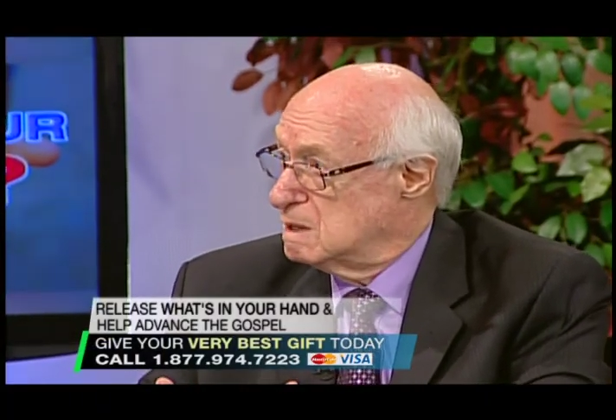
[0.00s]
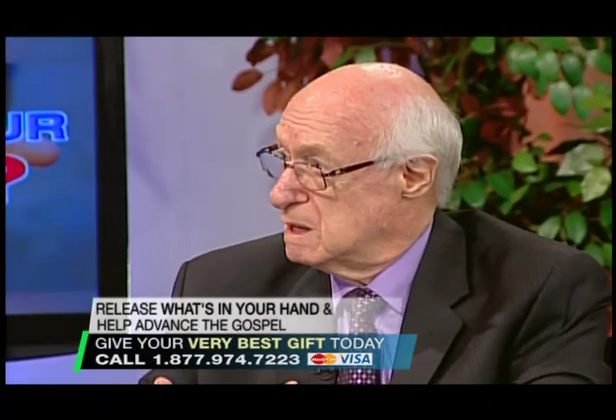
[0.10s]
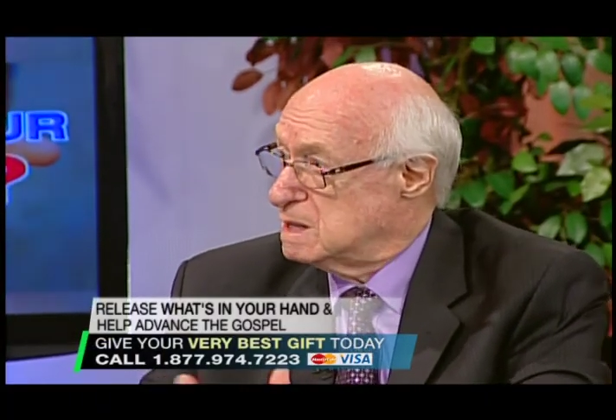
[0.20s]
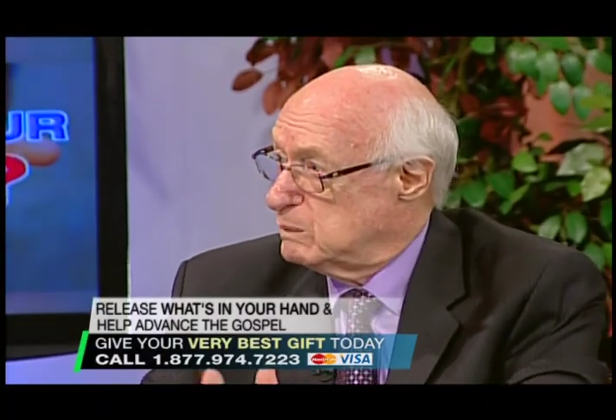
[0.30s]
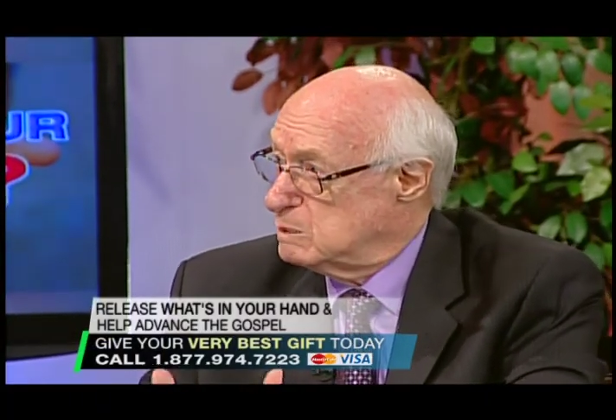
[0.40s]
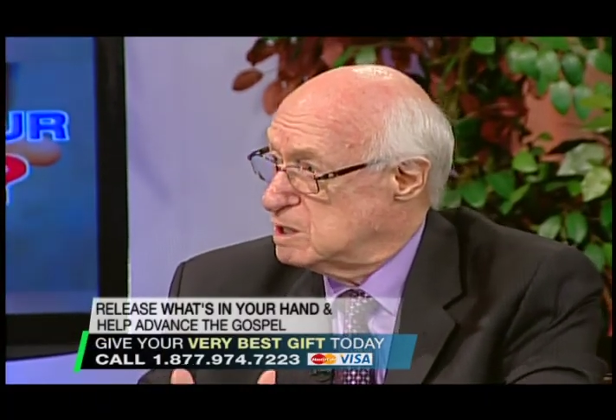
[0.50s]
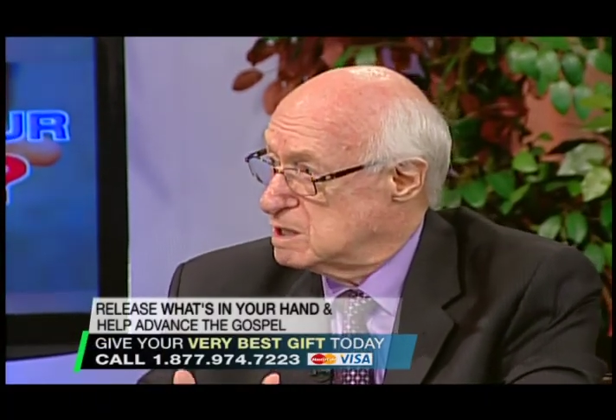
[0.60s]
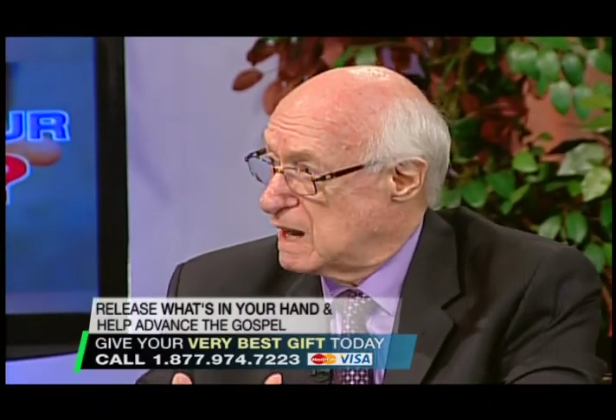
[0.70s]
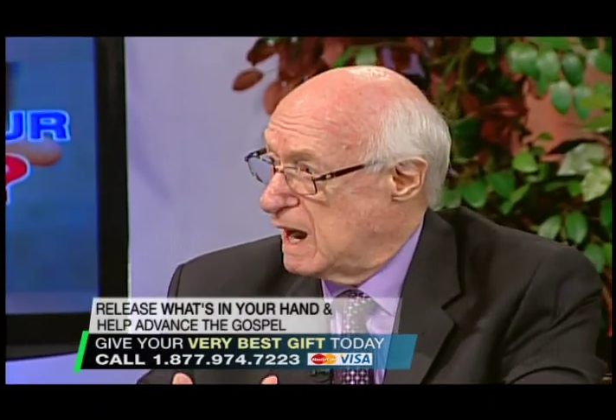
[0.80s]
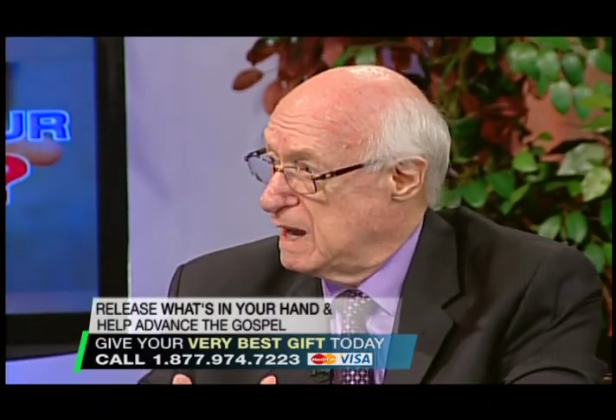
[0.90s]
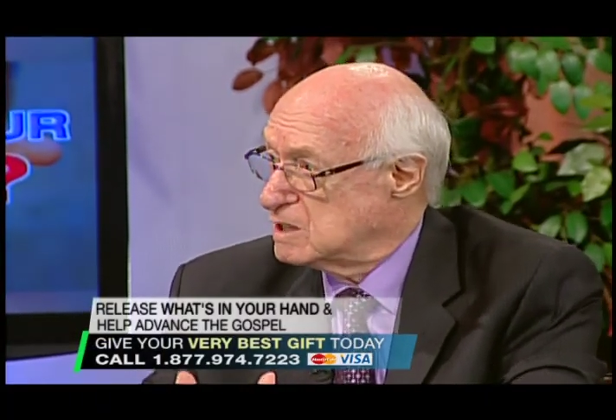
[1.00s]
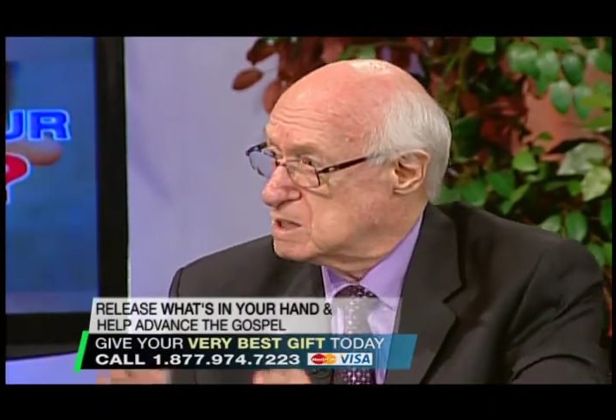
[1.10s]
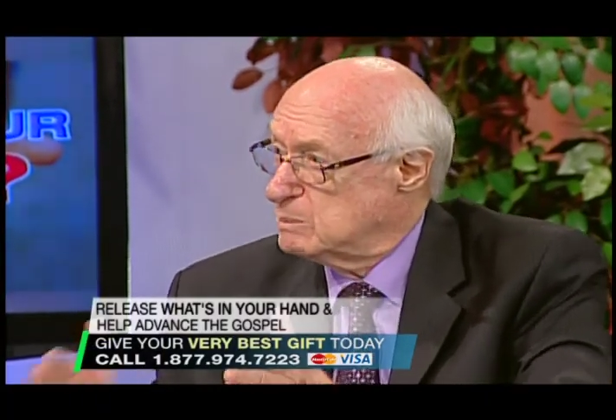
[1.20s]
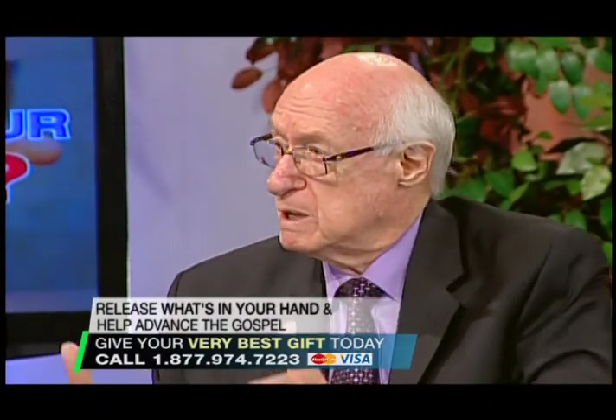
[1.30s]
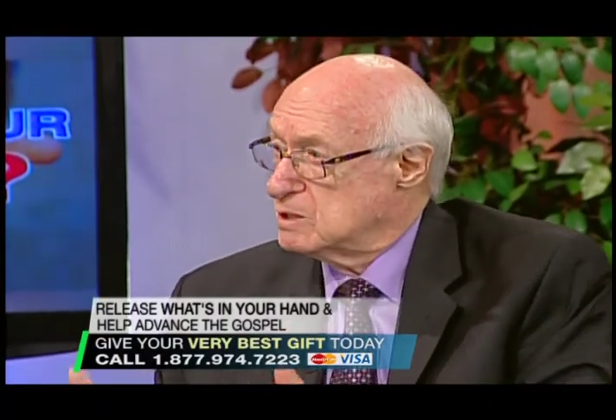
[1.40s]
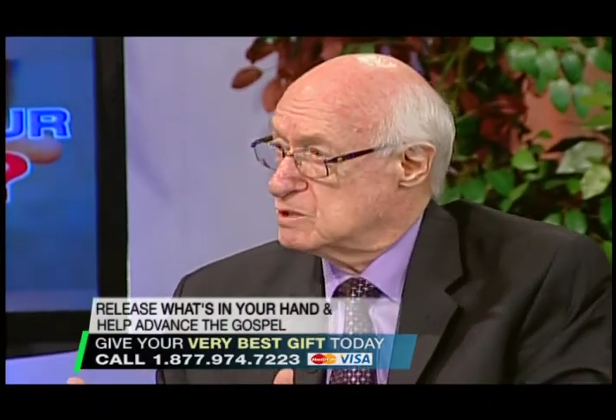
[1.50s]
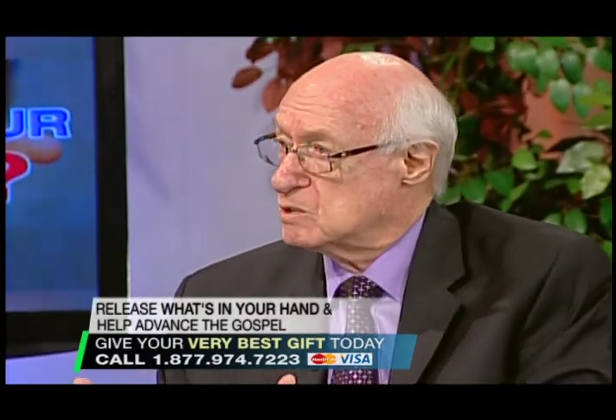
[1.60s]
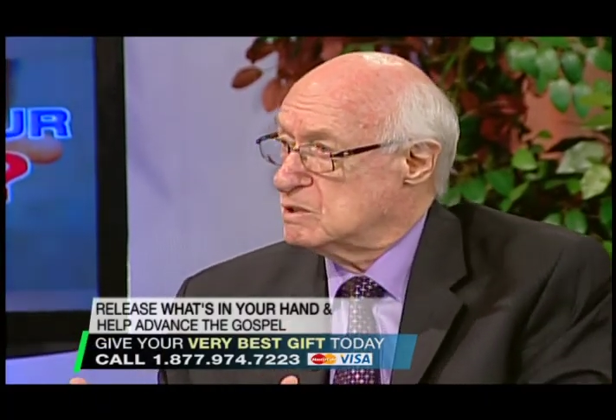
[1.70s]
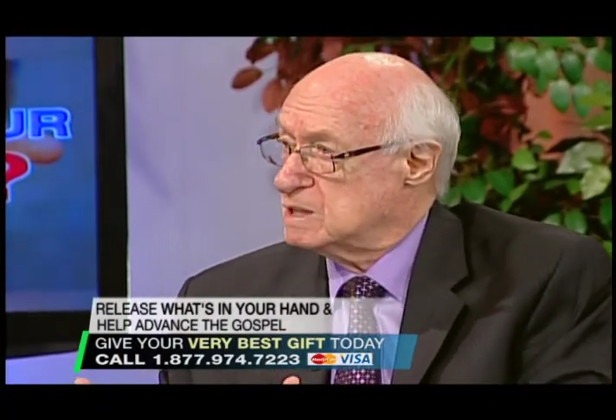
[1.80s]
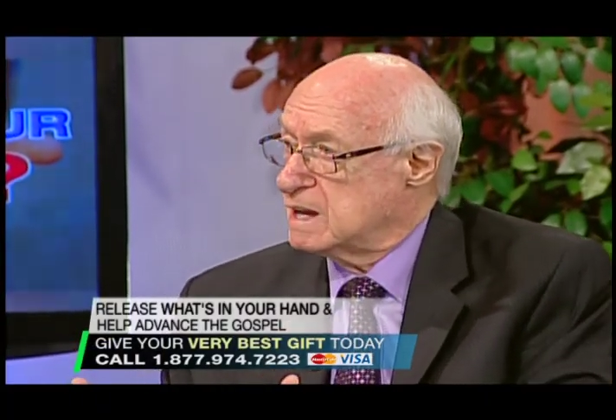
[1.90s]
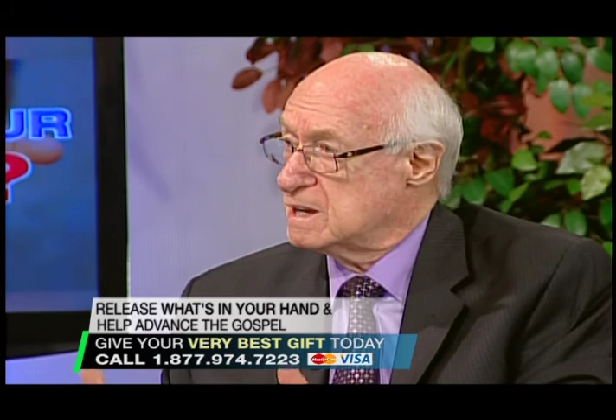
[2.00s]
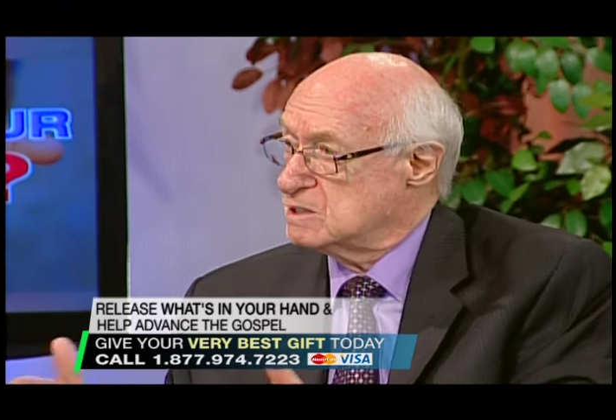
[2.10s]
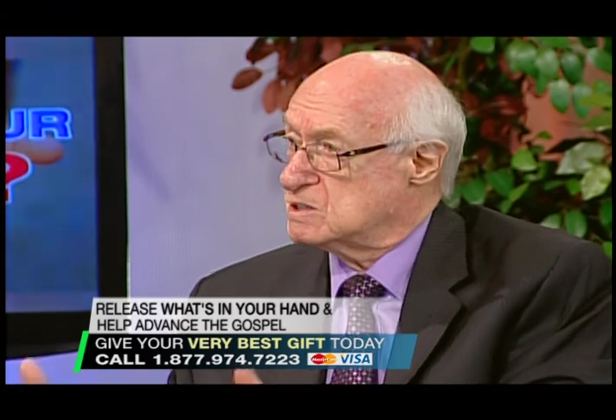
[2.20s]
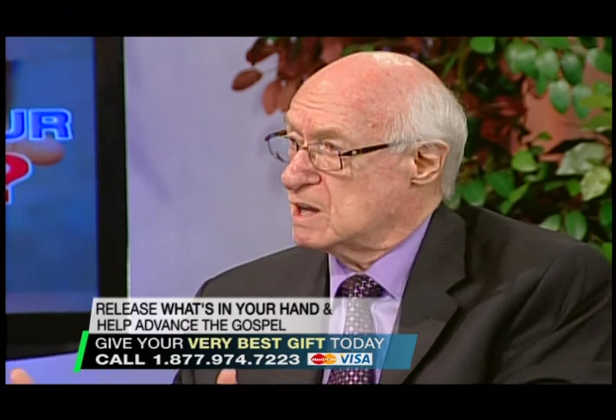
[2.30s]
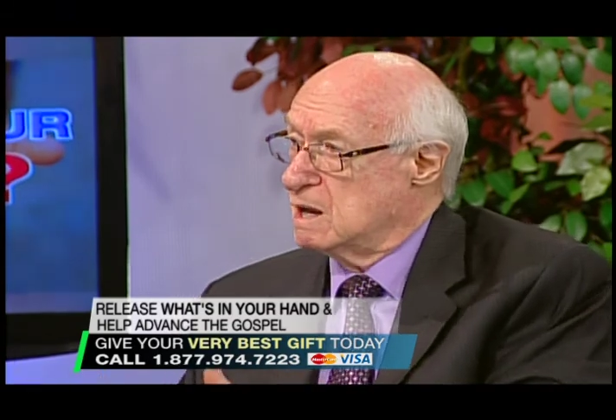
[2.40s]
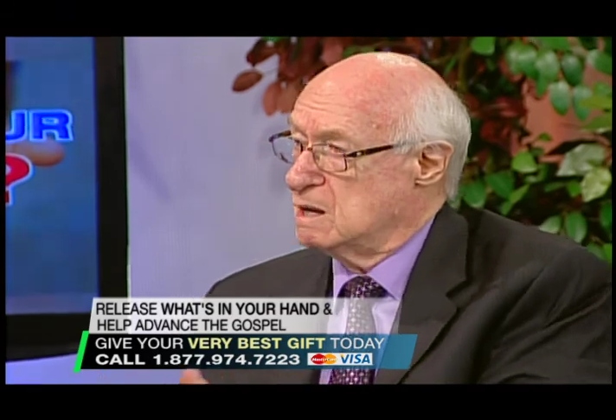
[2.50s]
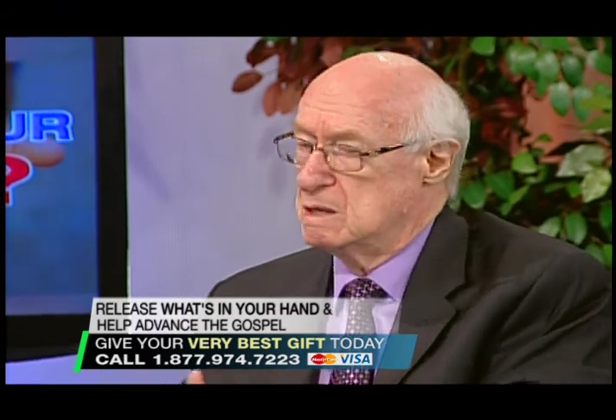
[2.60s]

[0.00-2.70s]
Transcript: And then when you die, somebody else is going to take it and sell it.